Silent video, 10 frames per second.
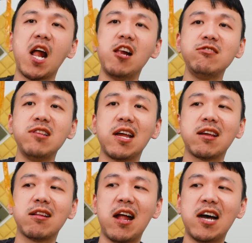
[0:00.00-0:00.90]
It's
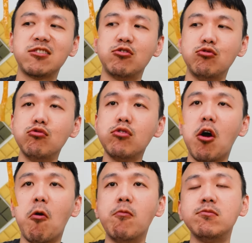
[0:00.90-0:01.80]
like glass
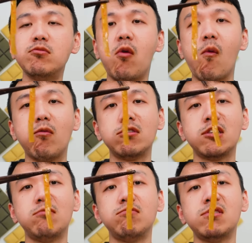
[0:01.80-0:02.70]
noodle or
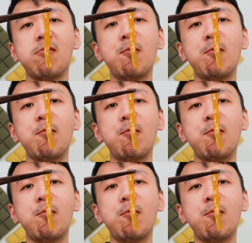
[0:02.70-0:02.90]
something.